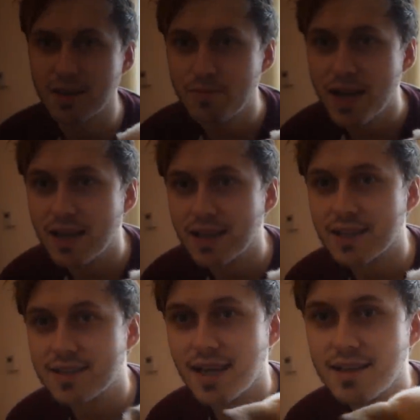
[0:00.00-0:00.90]
in the mail, it
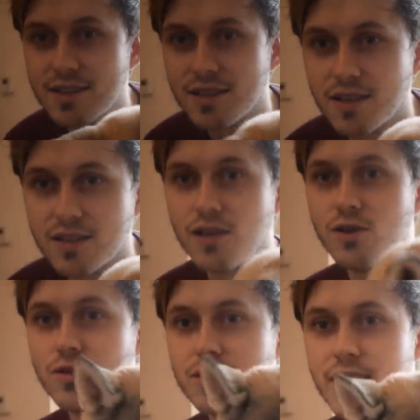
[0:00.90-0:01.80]
gets sent to the
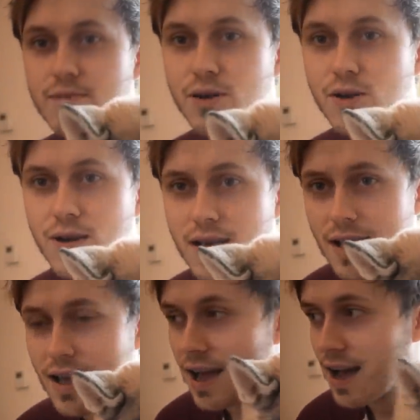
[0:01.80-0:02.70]
local depot,
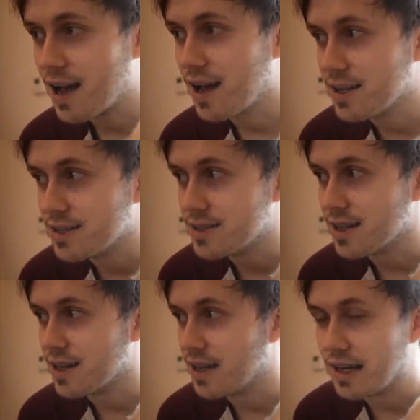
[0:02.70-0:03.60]
and
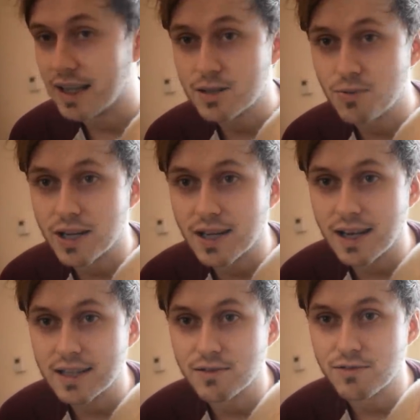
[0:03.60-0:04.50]
that's where I collect it